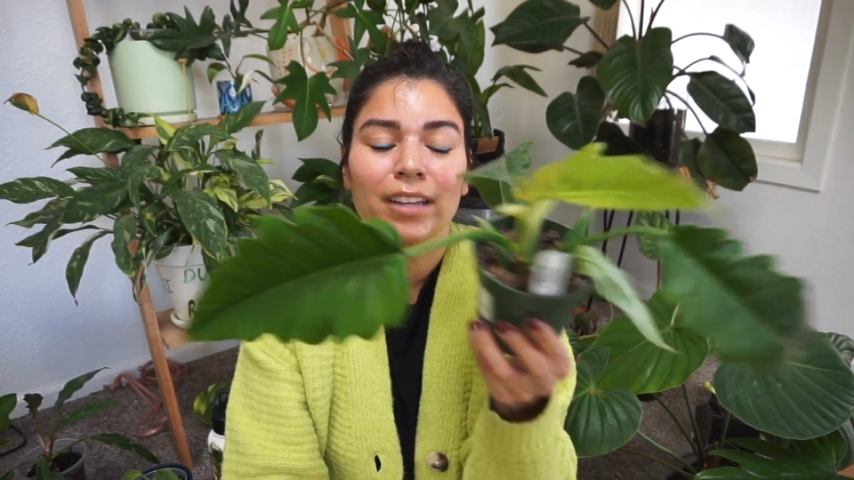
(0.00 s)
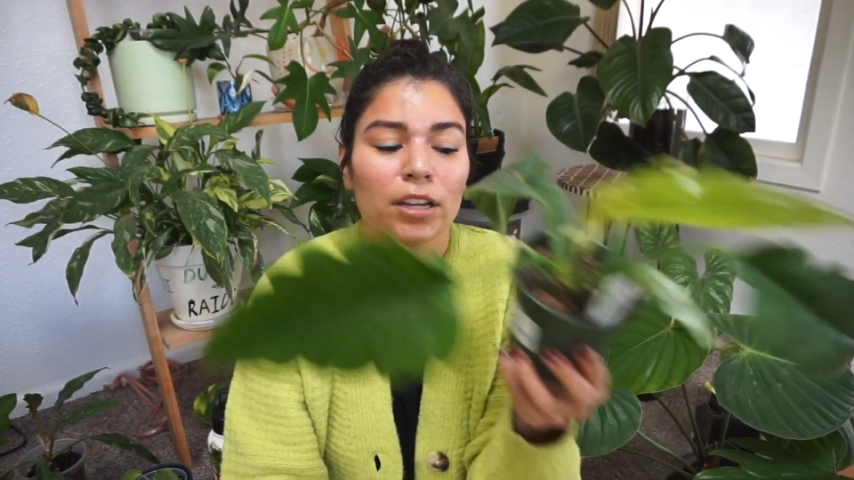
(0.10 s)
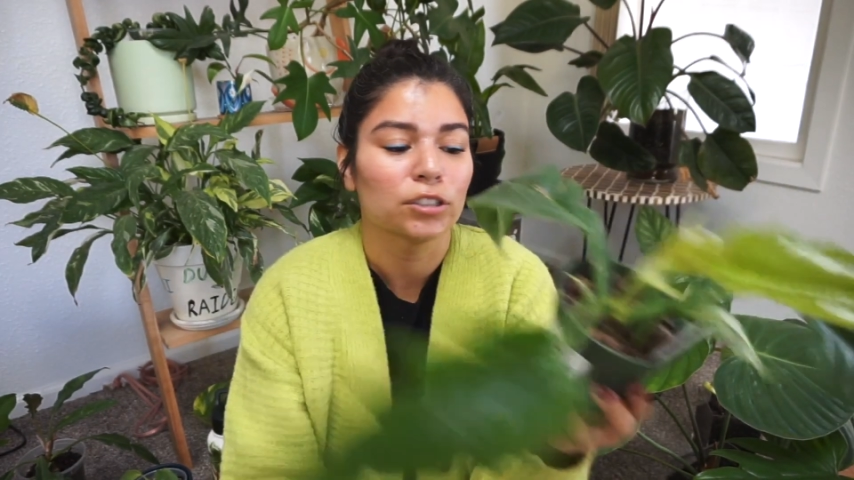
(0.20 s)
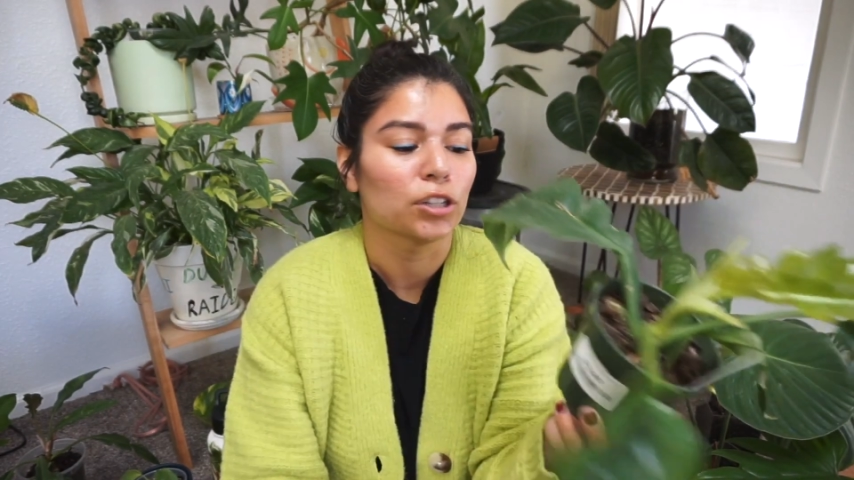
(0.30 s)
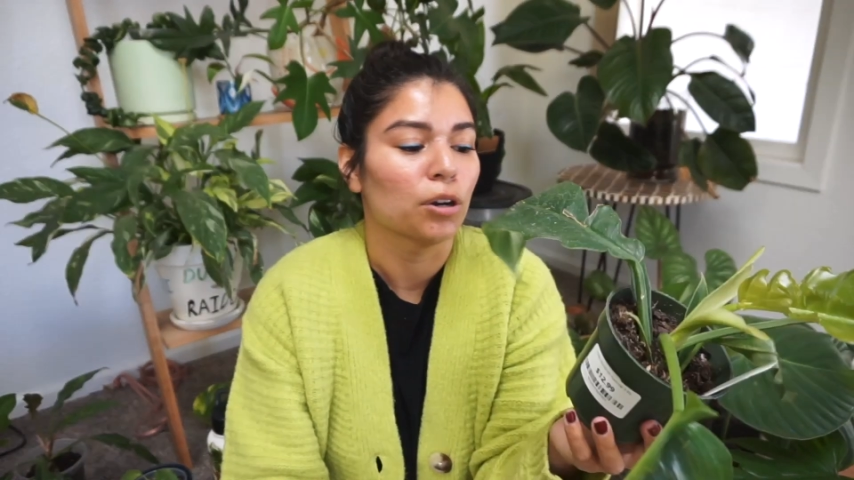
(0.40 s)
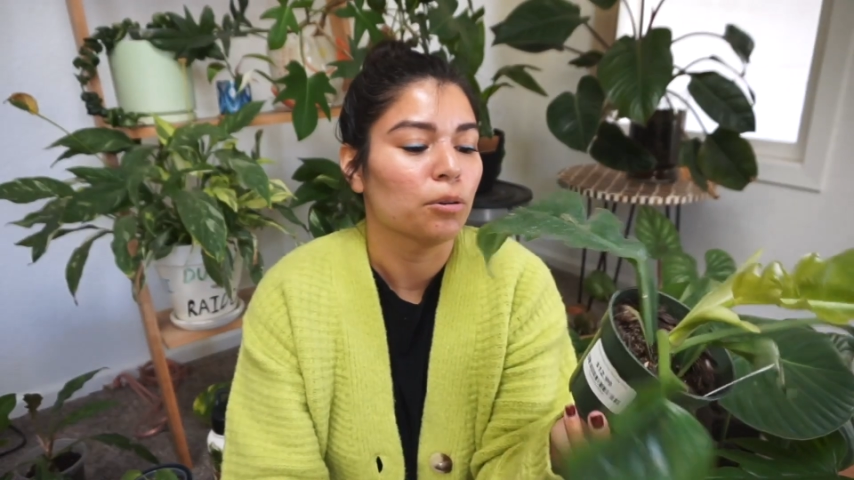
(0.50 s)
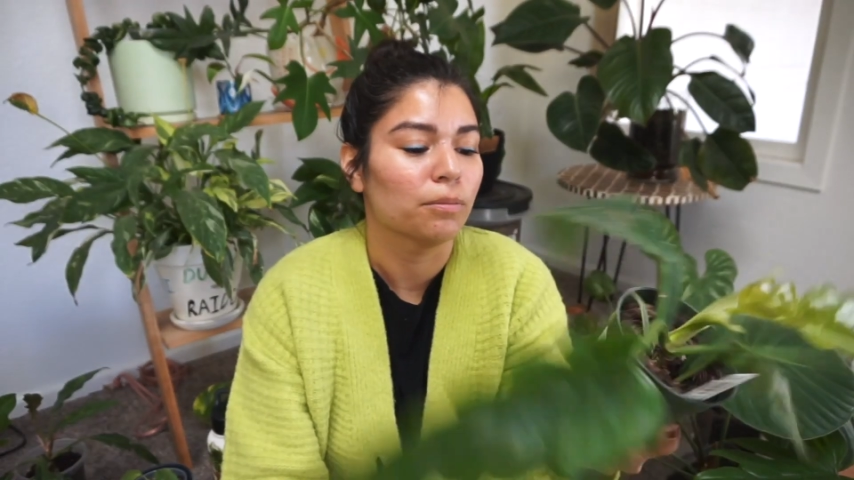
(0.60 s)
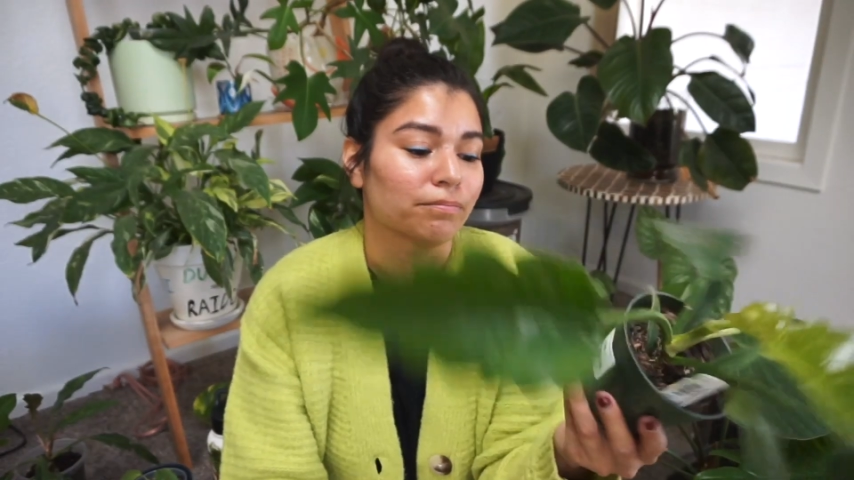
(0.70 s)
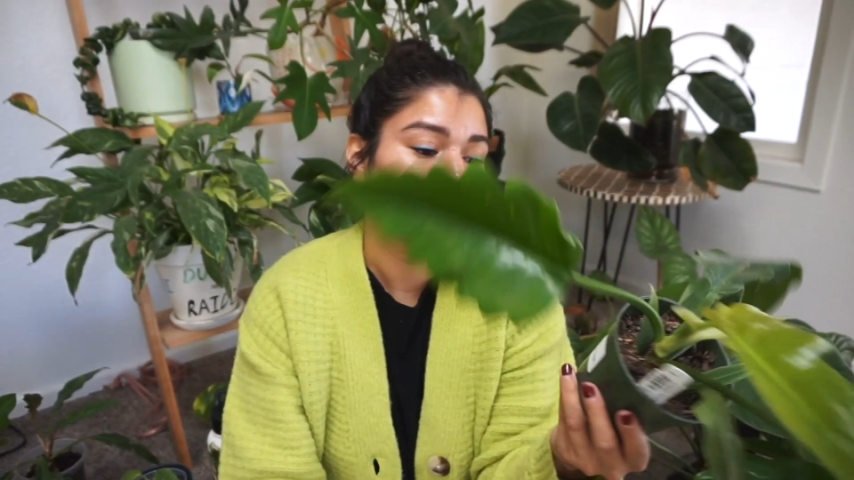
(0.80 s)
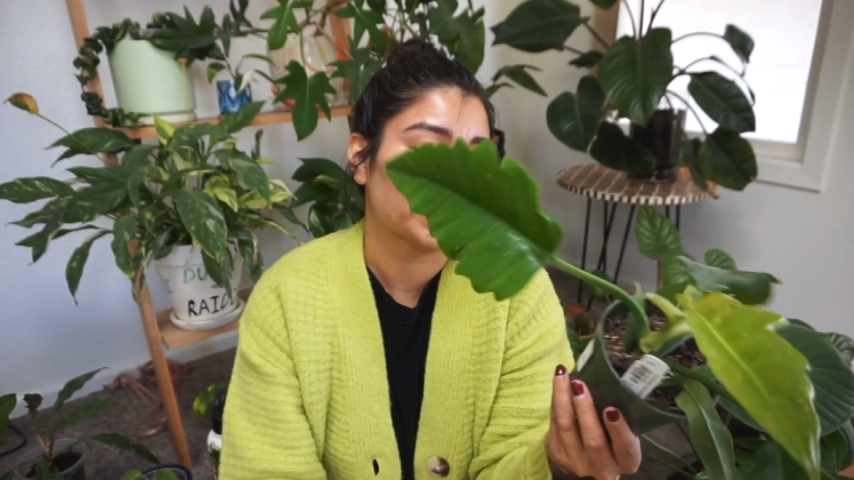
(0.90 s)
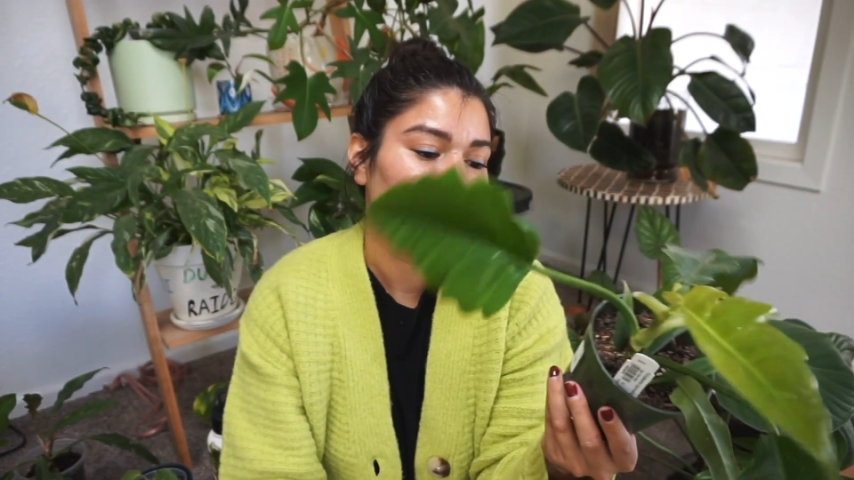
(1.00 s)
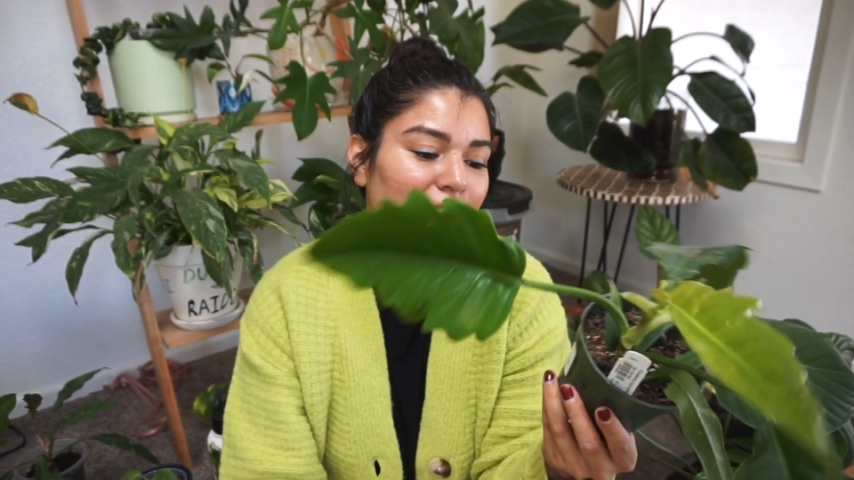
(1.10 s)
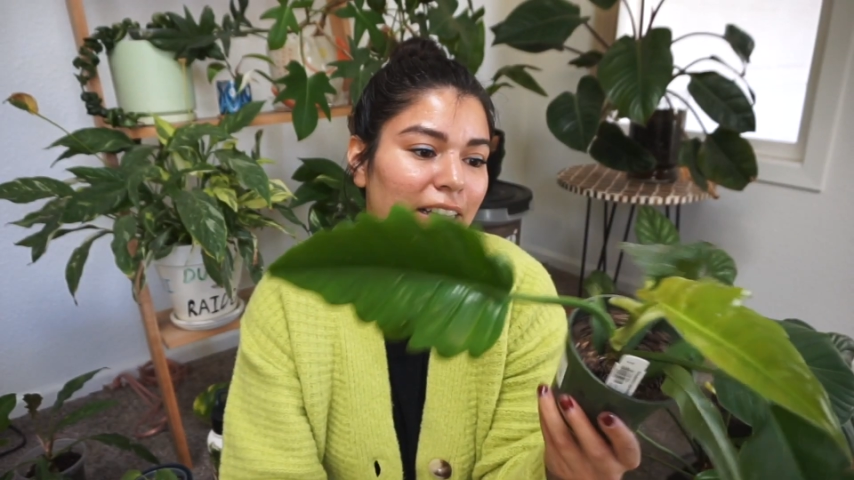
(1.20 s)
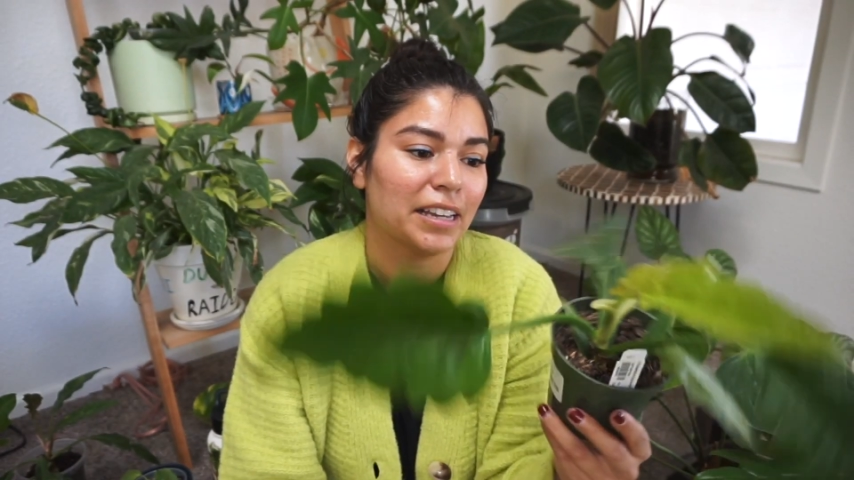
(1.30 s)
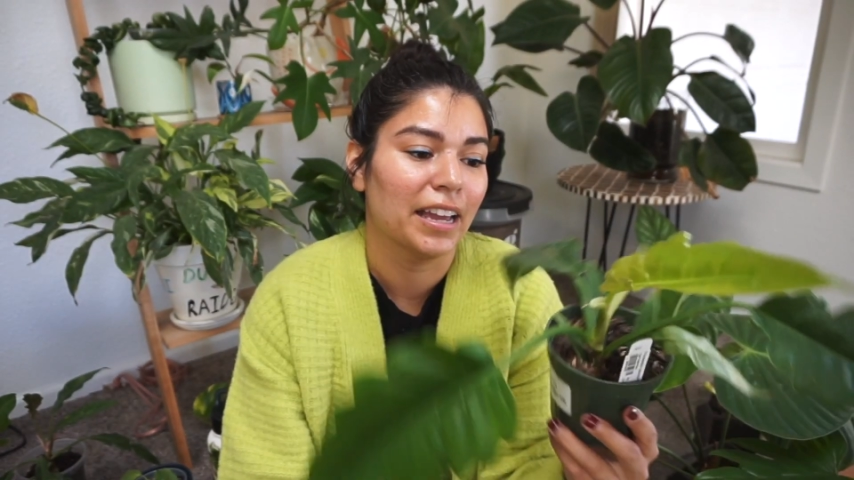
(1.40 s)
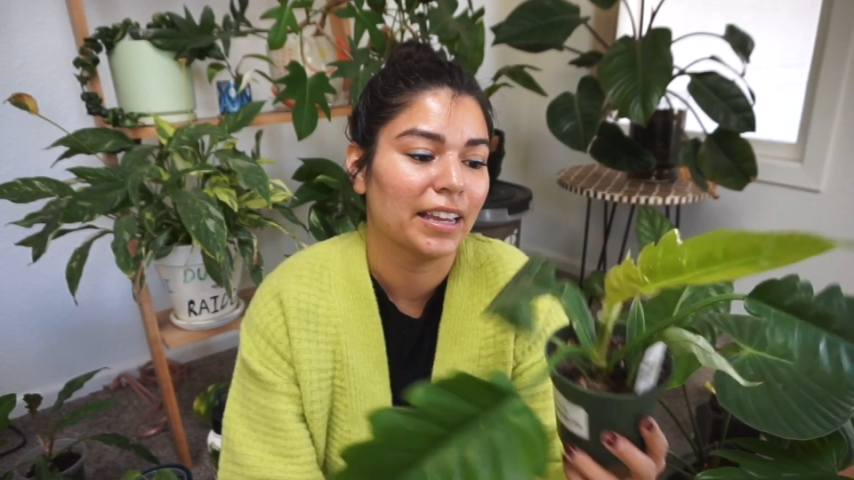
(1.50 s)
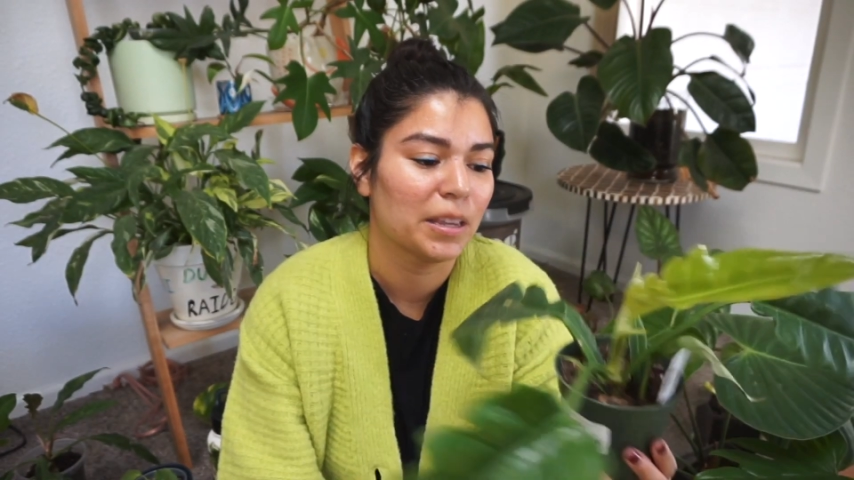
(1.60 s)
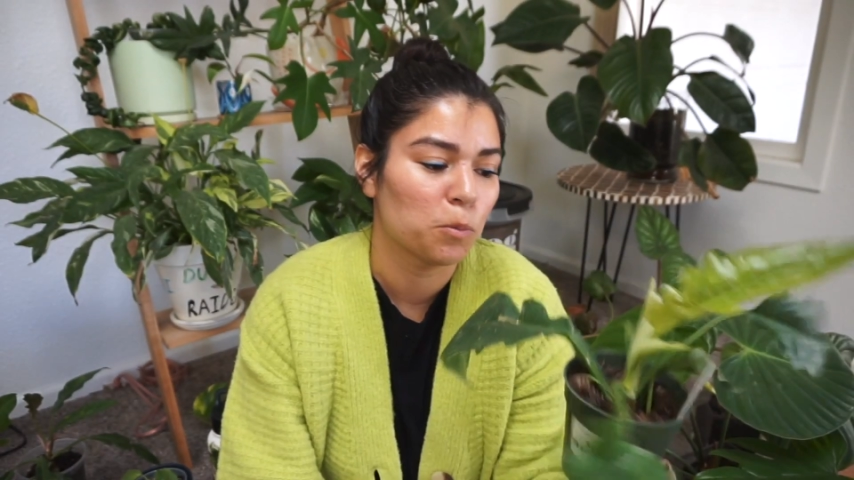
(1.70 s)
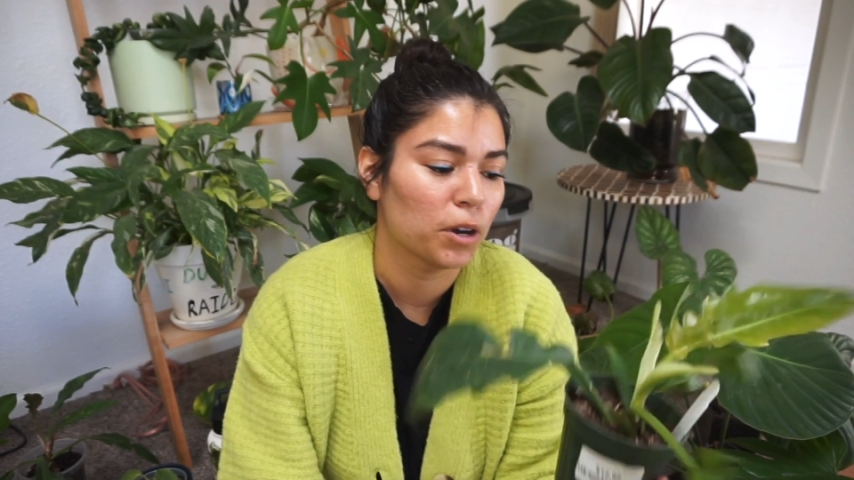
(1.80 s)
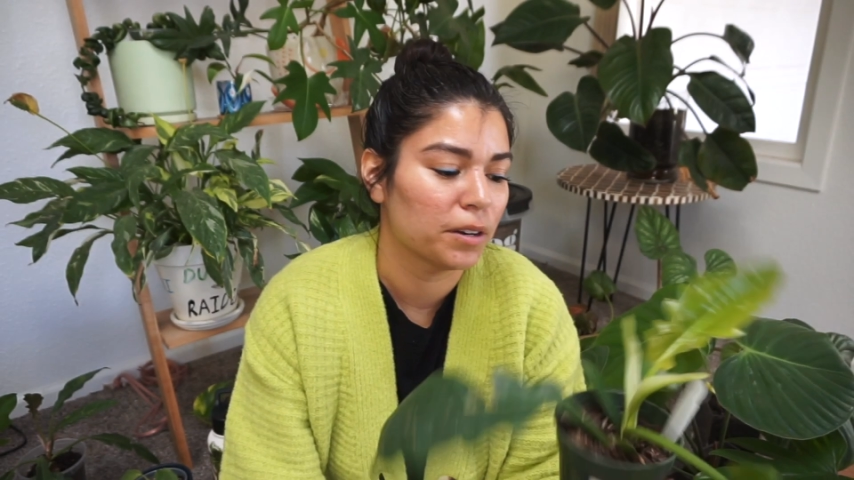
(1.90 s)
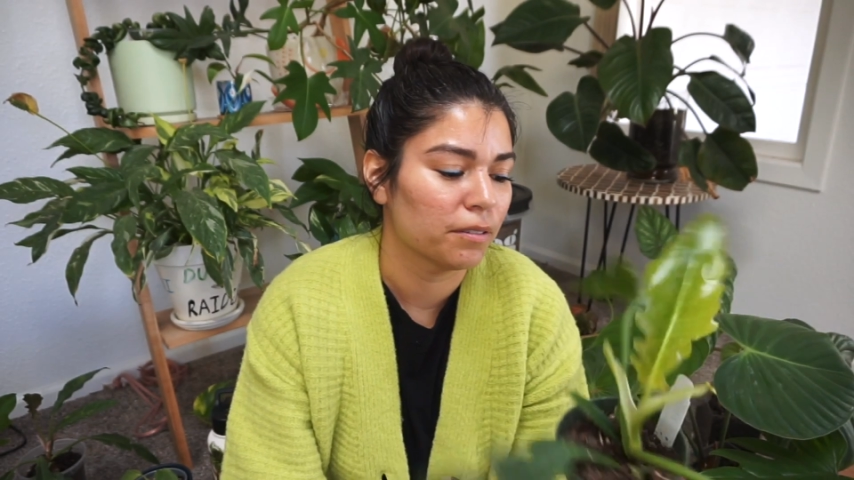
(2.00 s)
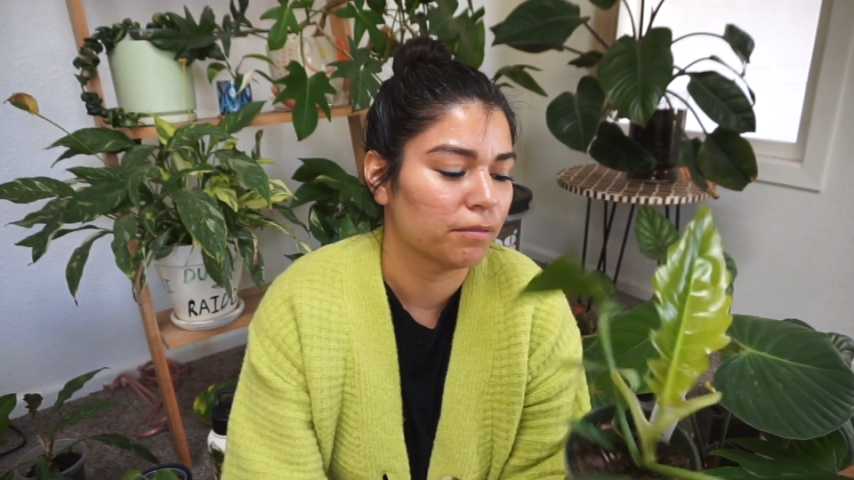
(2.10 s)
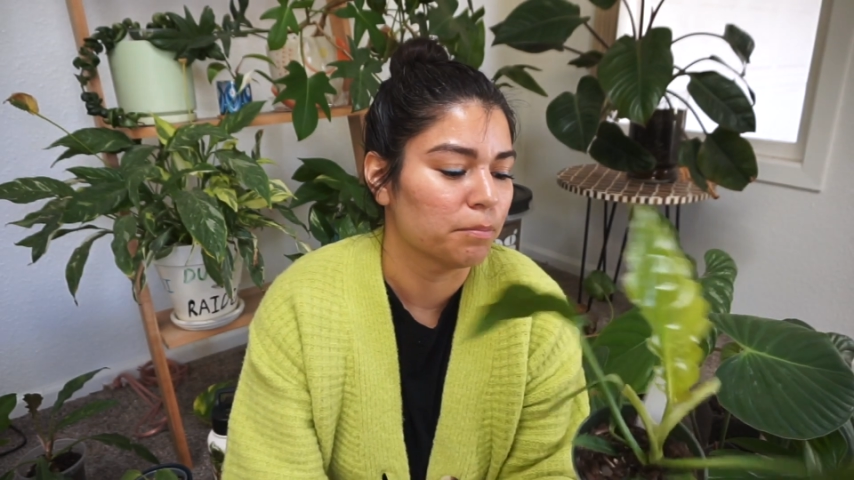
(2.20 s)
So technically he would